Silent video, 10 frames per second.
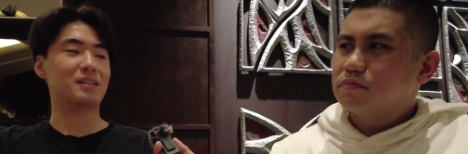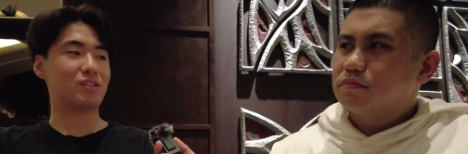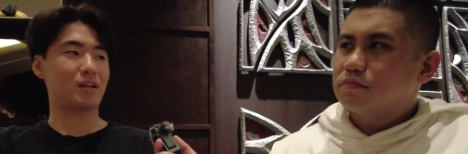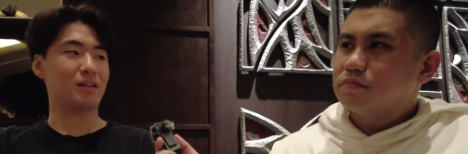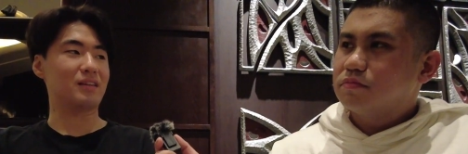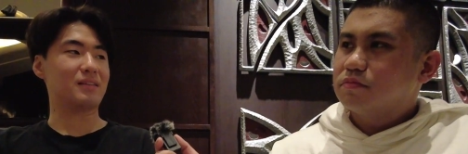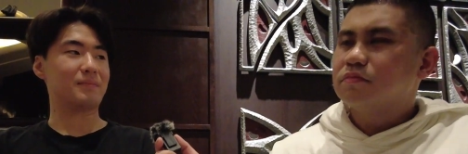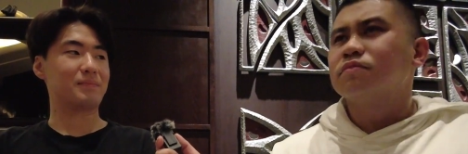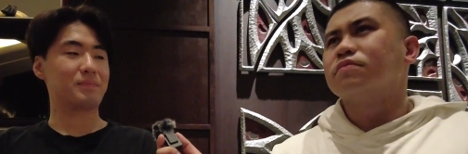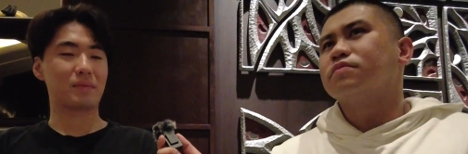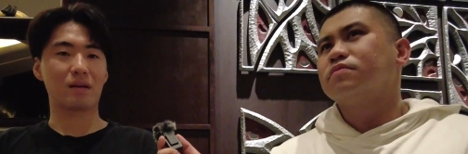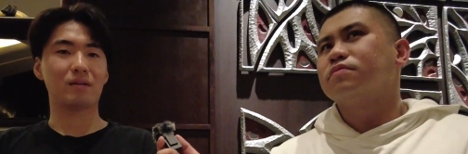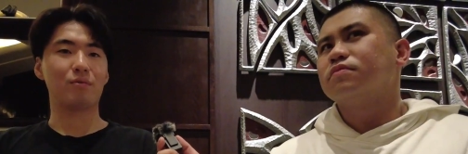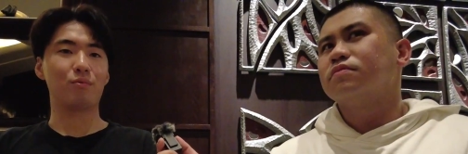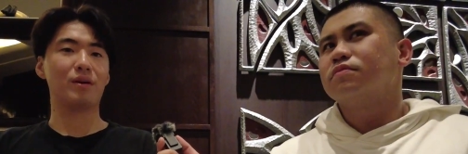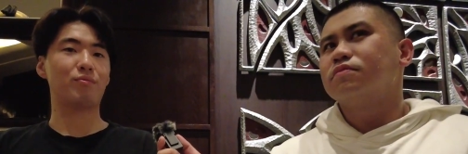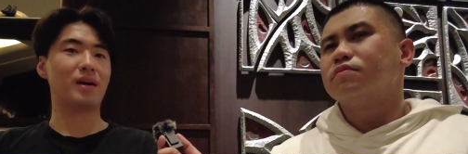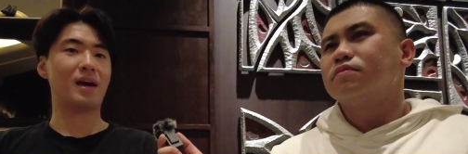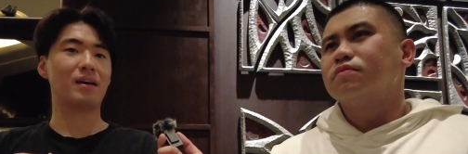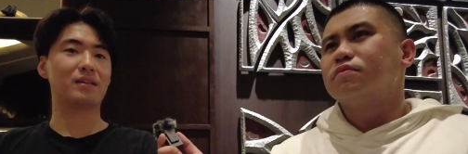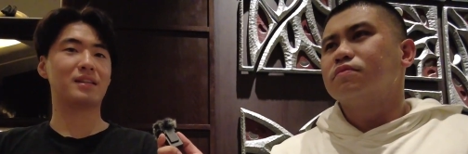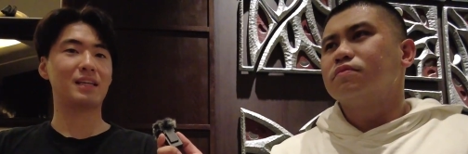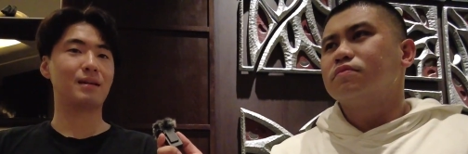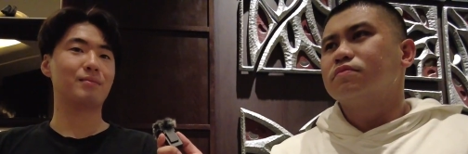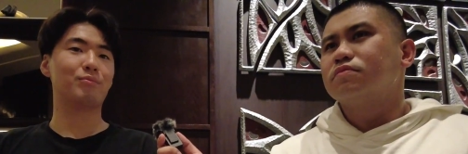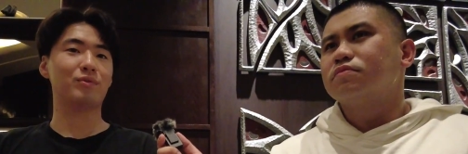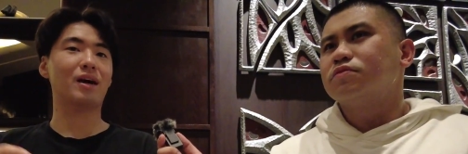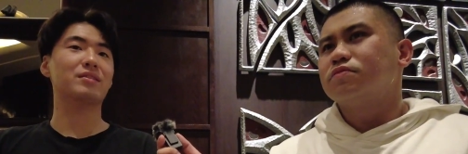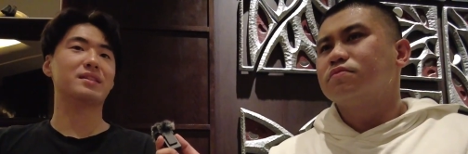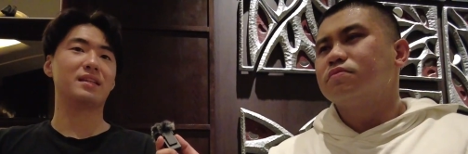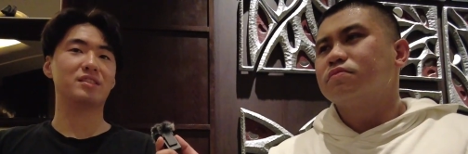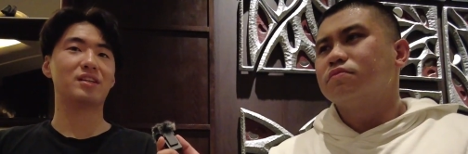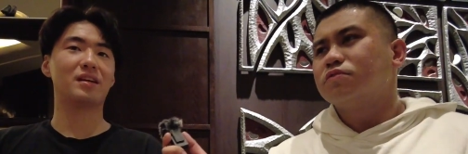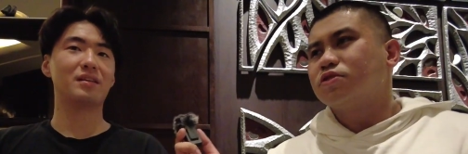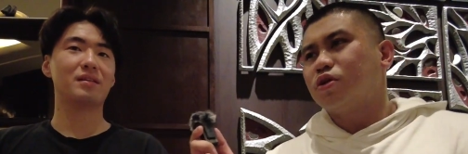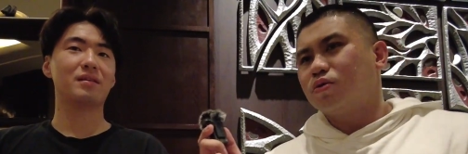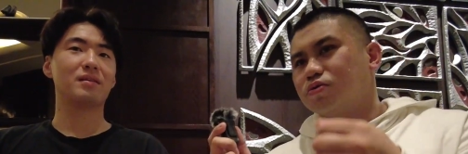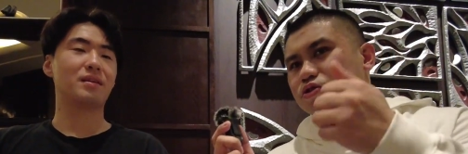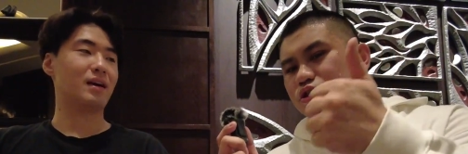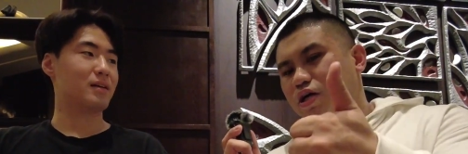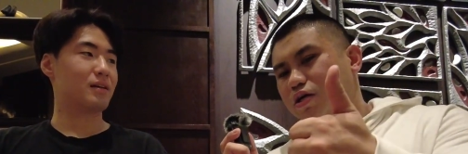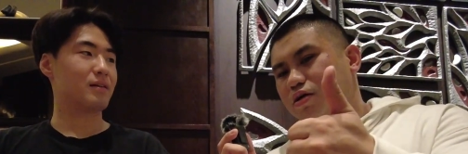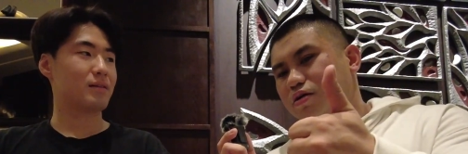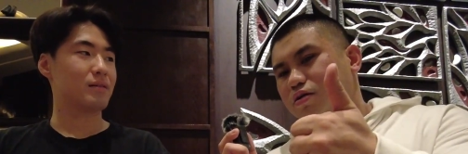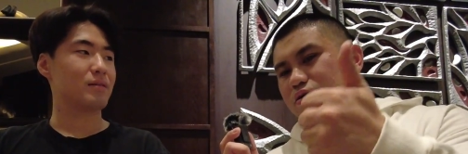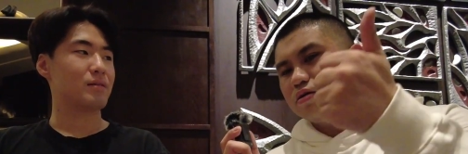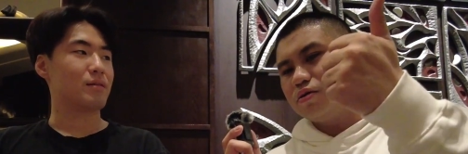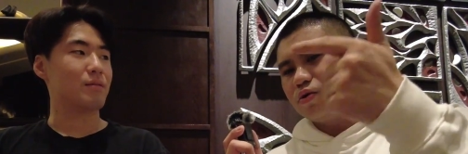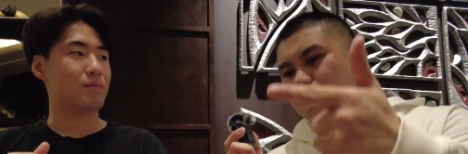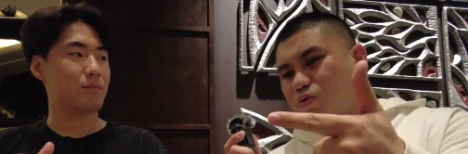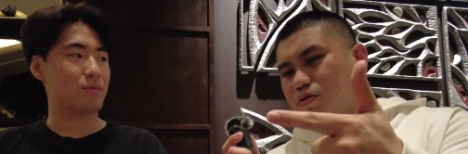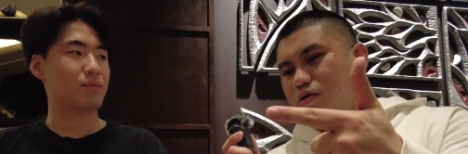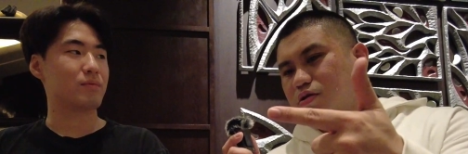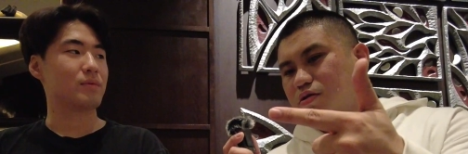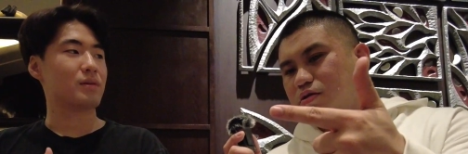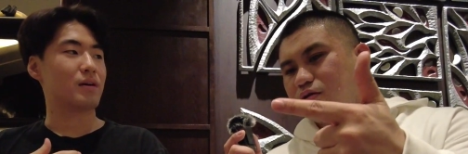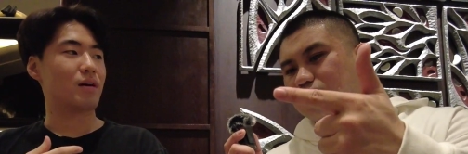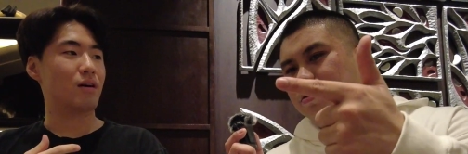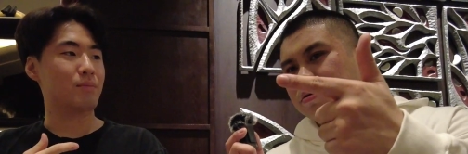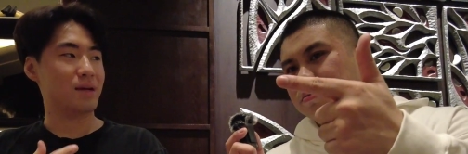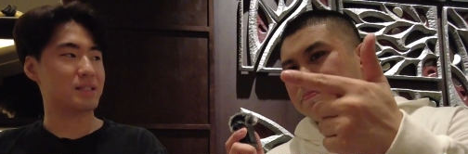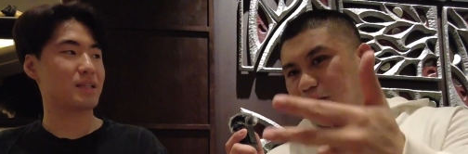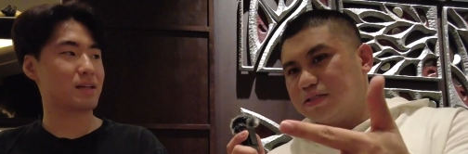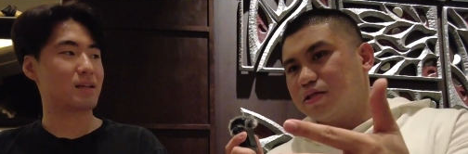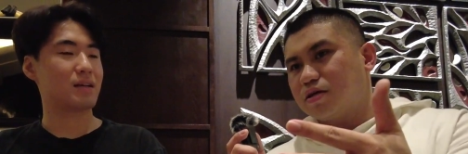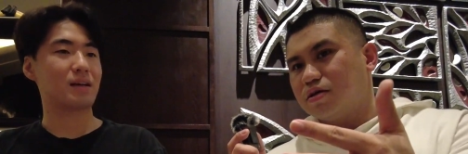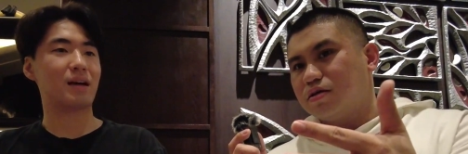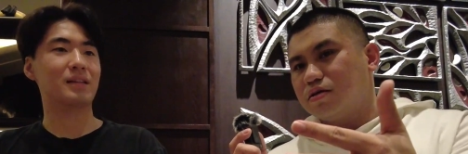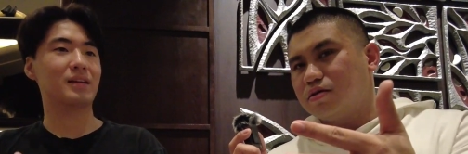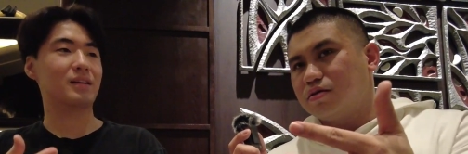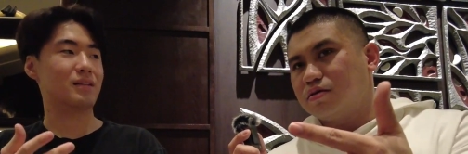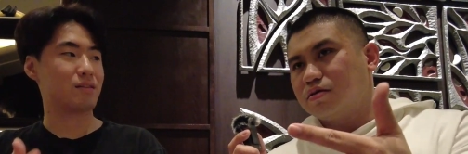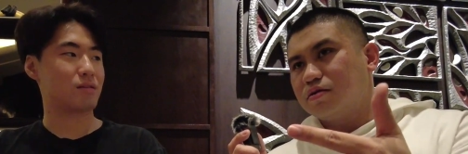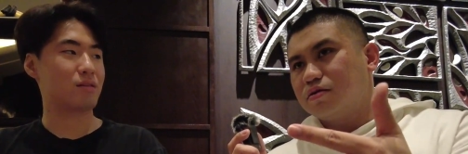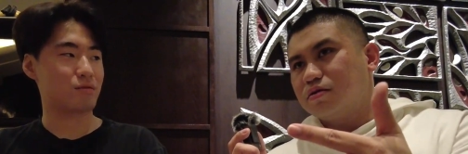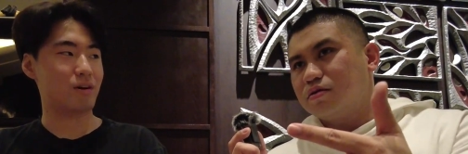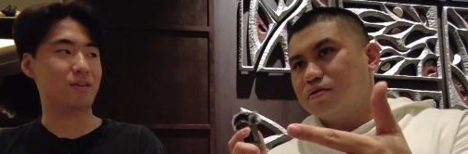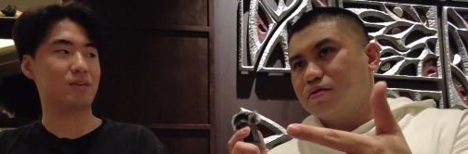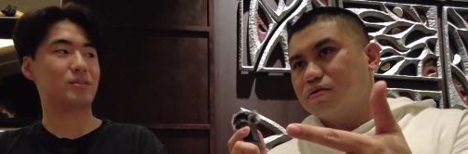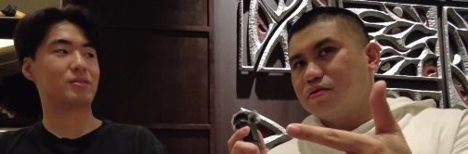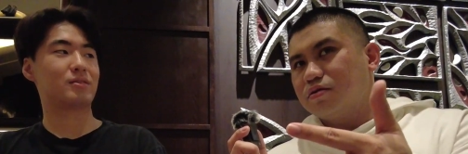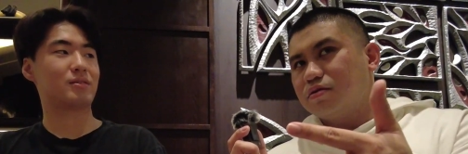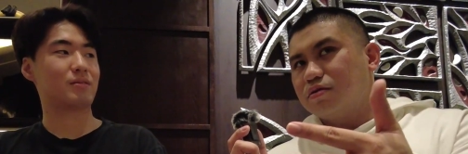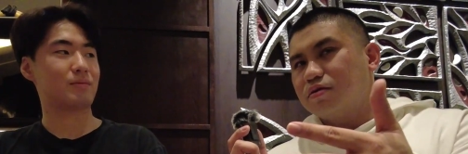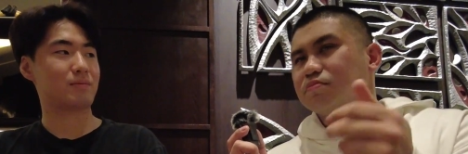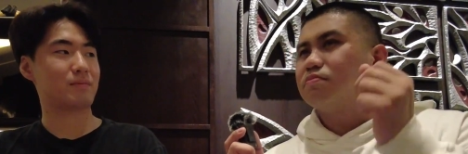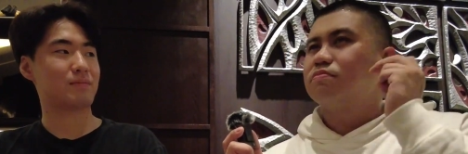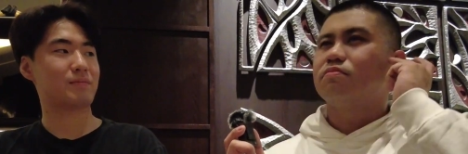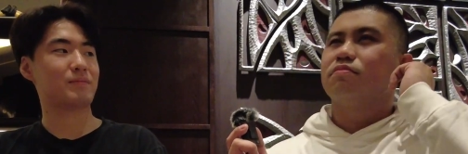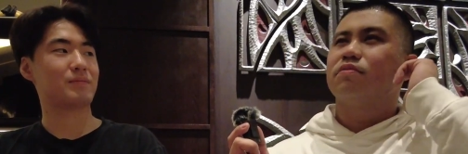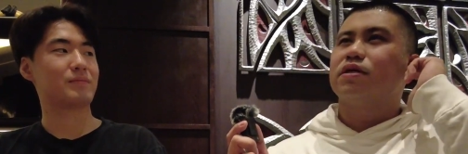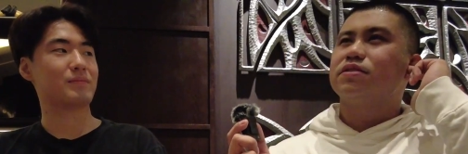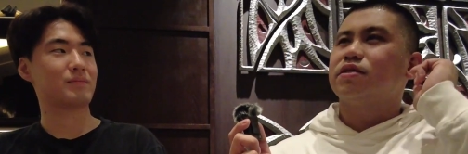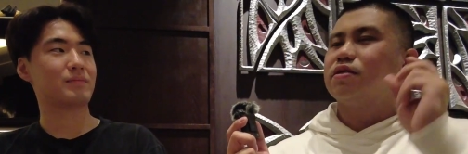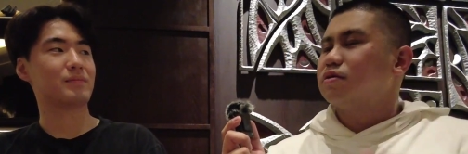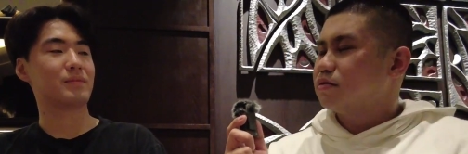Speaker 1: and Chicken. Hmm. We, we had a team without Zane and Chicken. So Shark, Hoon, uh, basic, basic, and then two others. Hmm. I see.